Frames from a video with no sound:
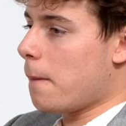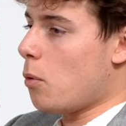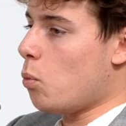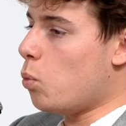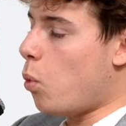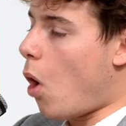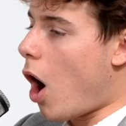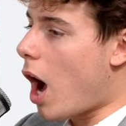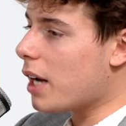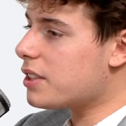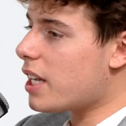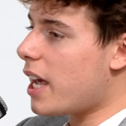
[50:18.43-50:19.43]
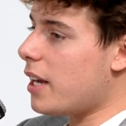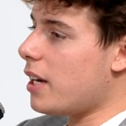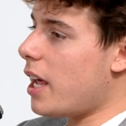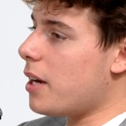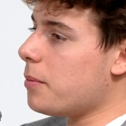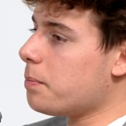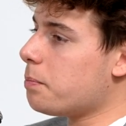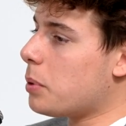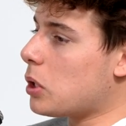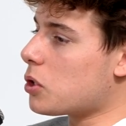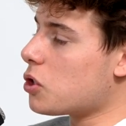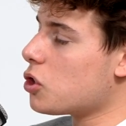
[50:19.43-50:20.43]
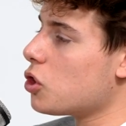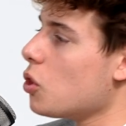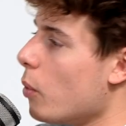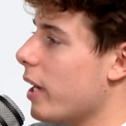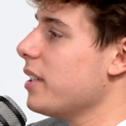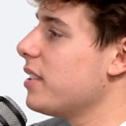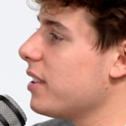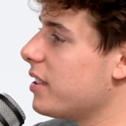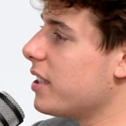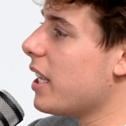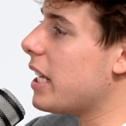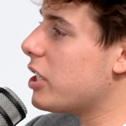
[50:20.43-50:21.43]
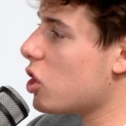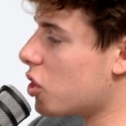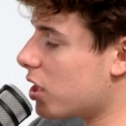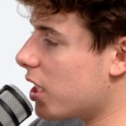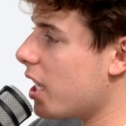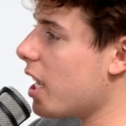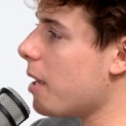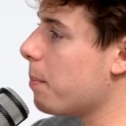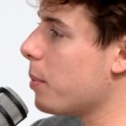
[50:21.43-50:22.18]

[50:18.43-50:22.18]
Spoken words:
want and pursuant to just keep